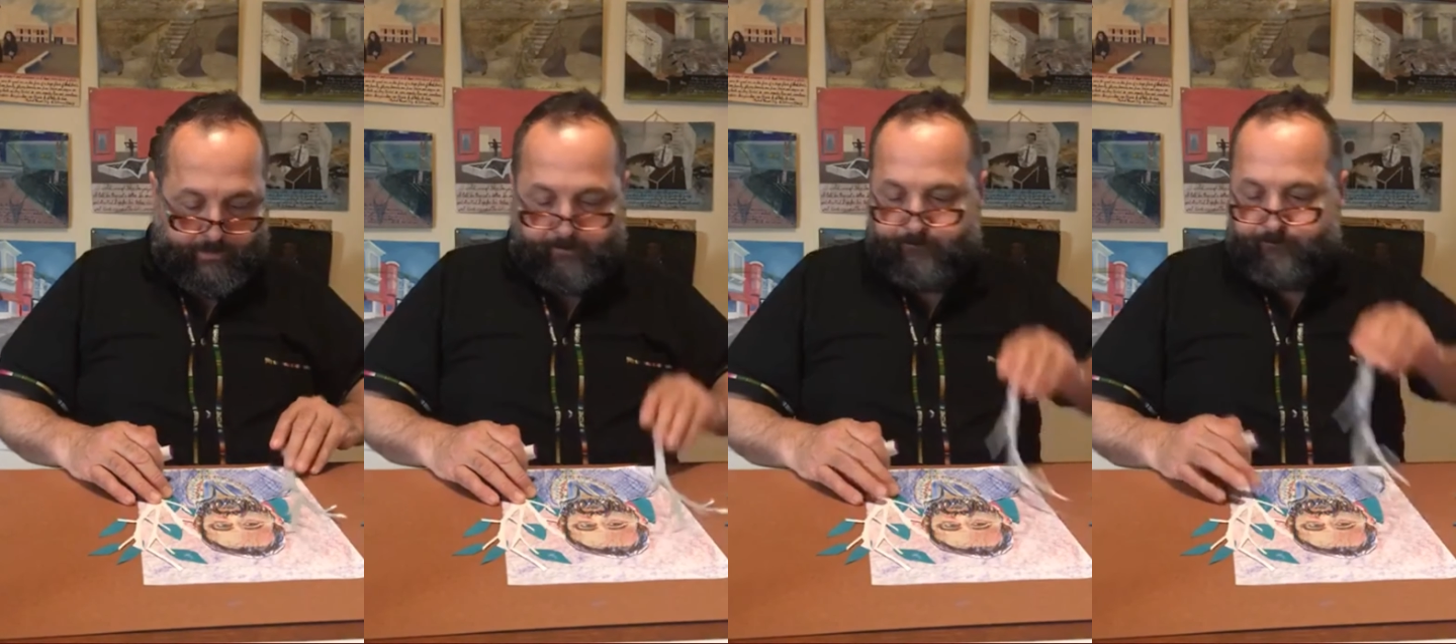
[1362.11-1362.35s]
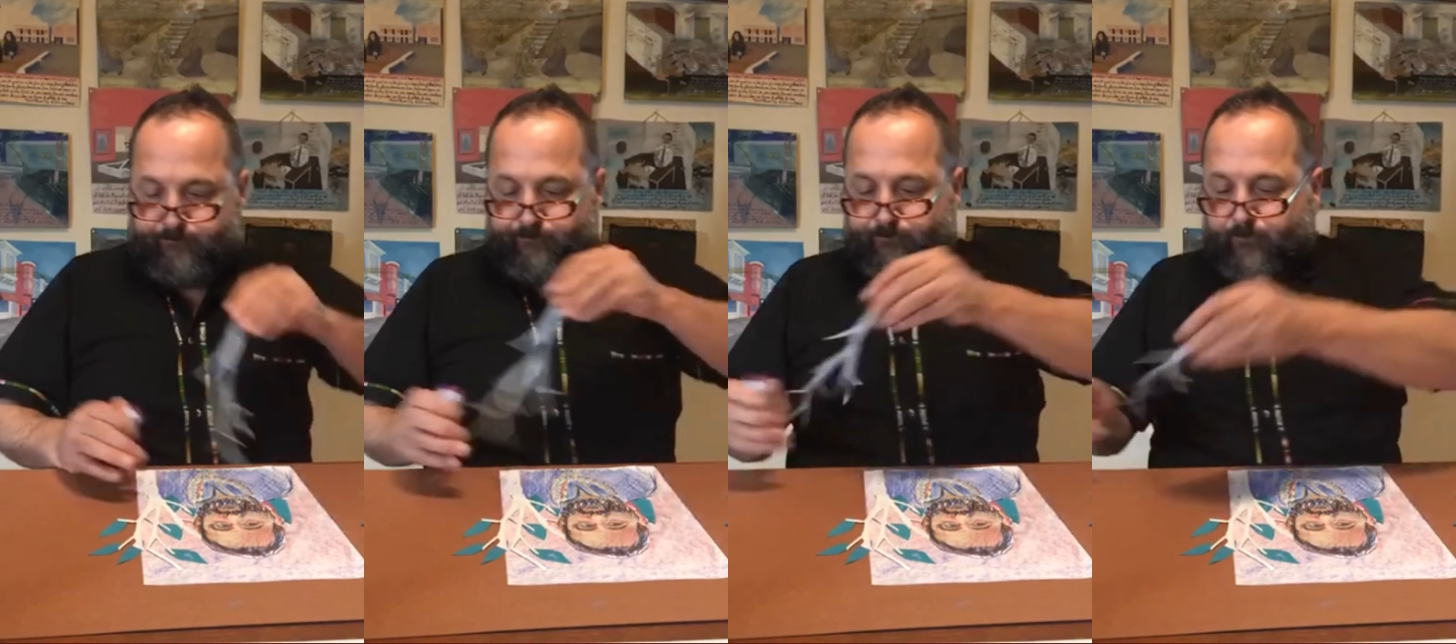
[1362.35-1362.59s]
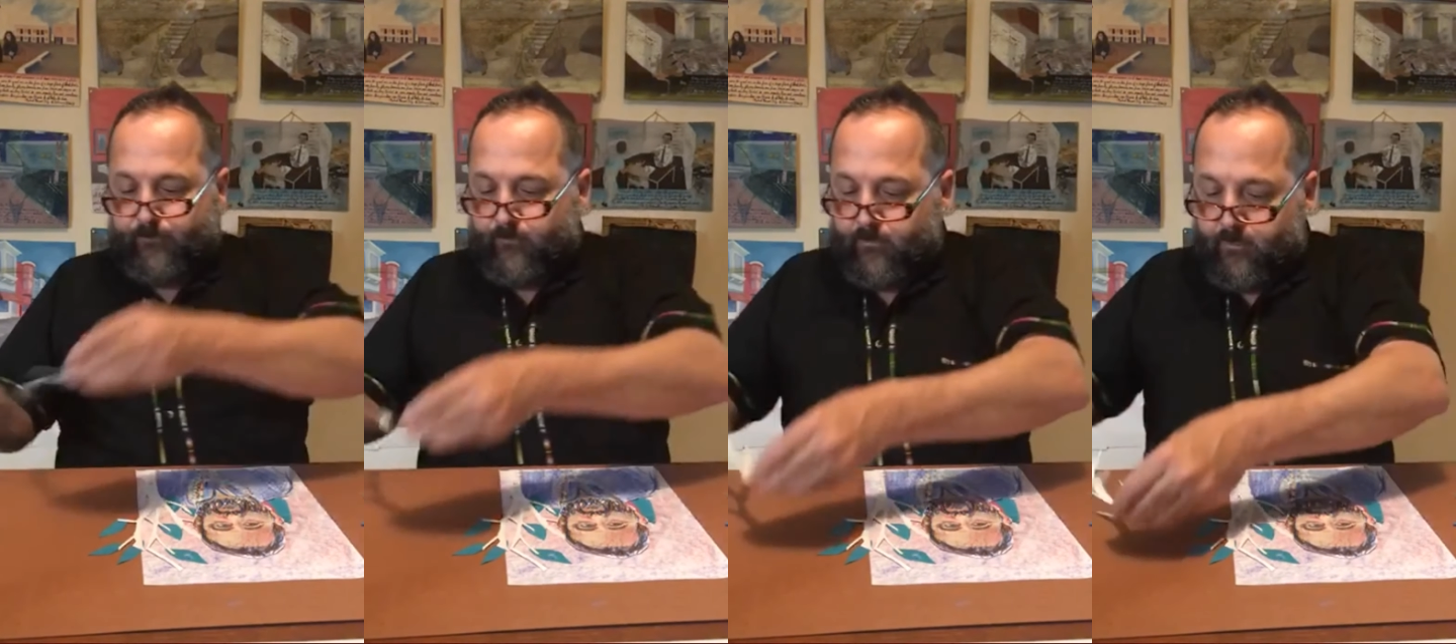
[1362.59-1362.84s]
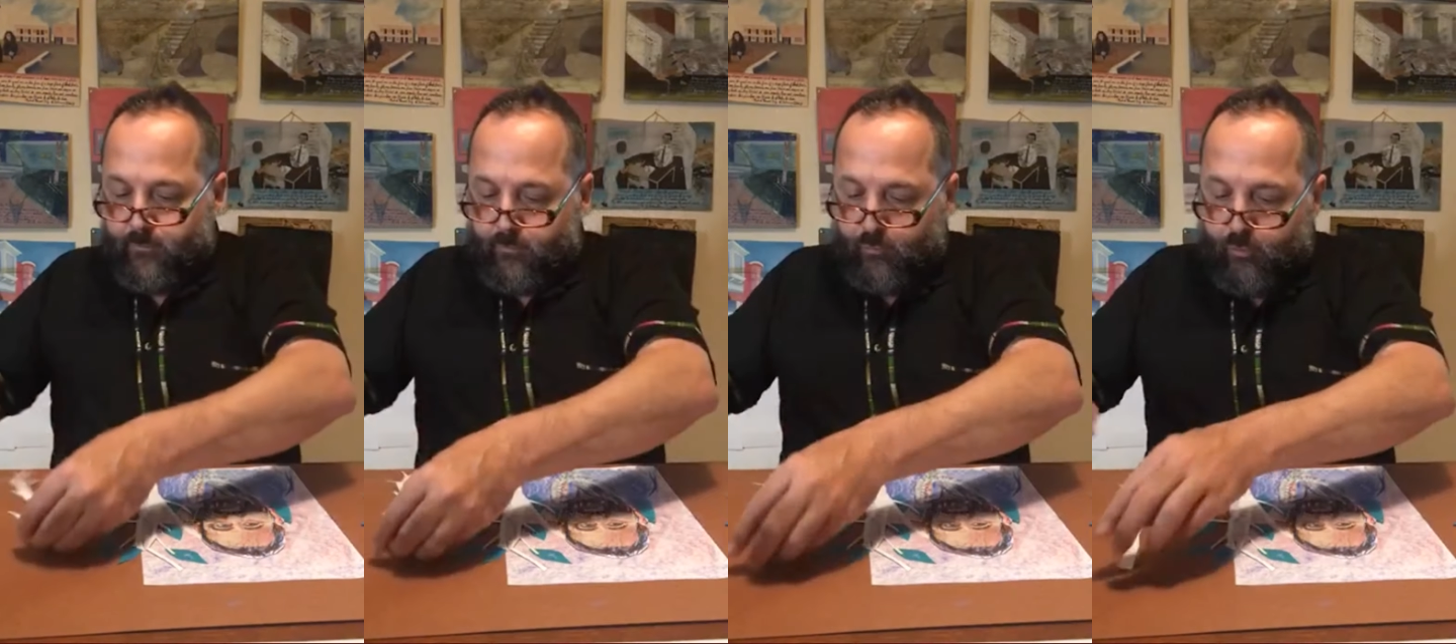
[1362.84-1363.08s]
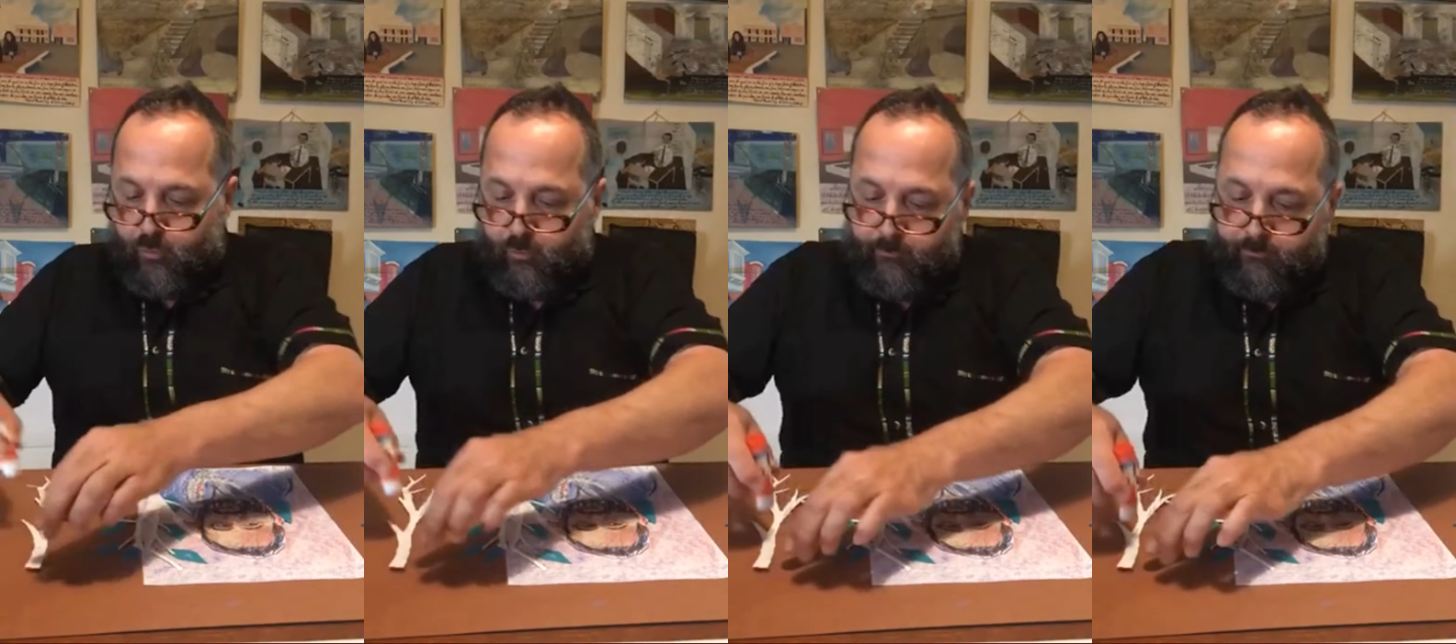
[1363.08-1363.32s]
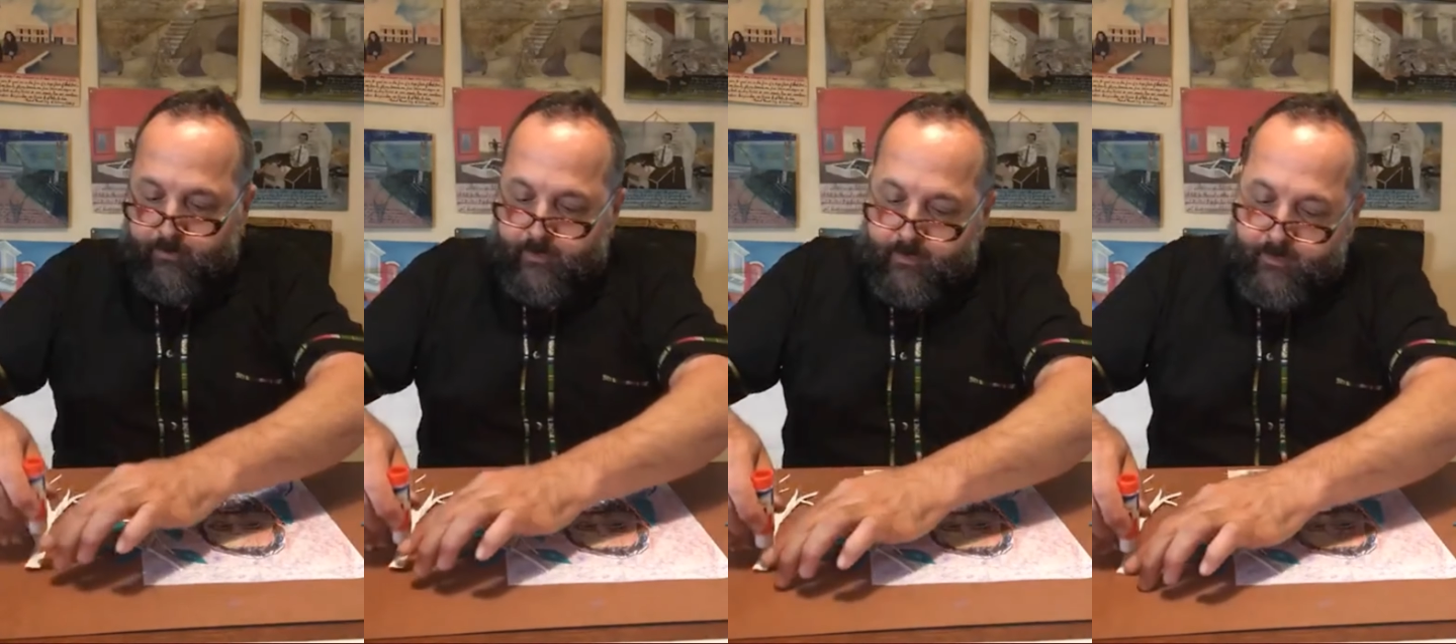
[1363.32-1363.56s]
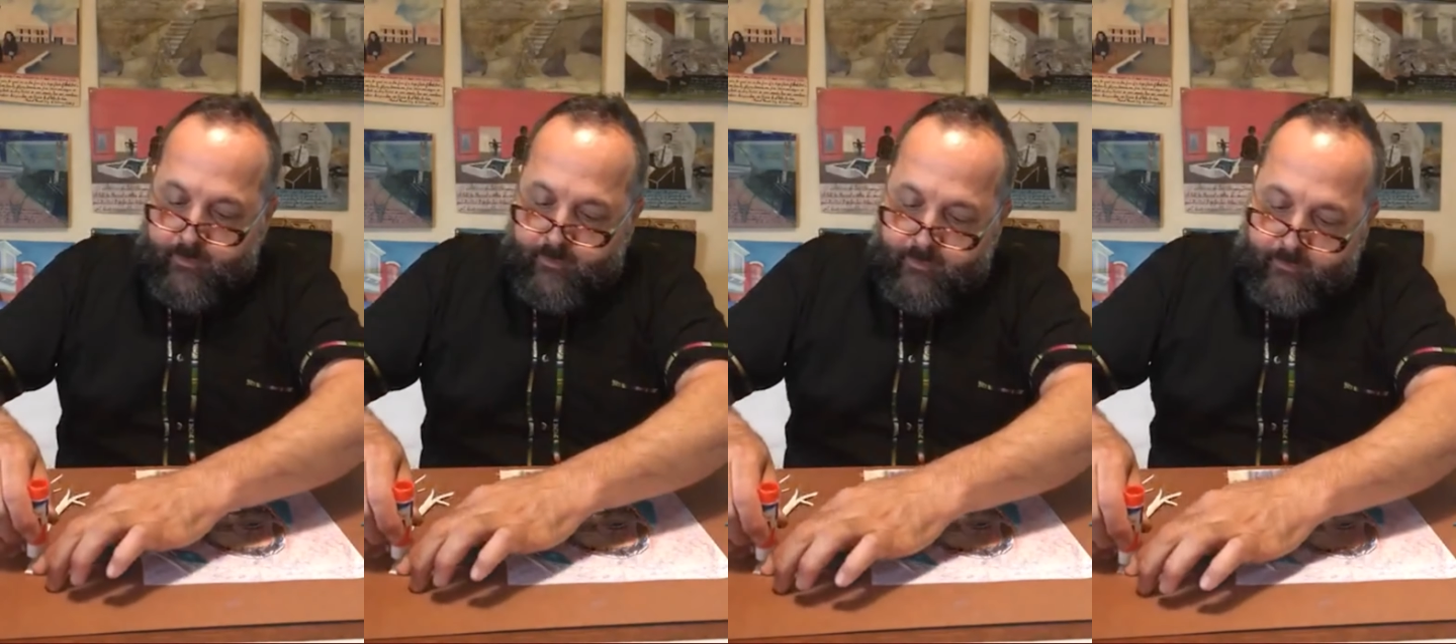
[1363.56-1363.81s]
Okay, cool.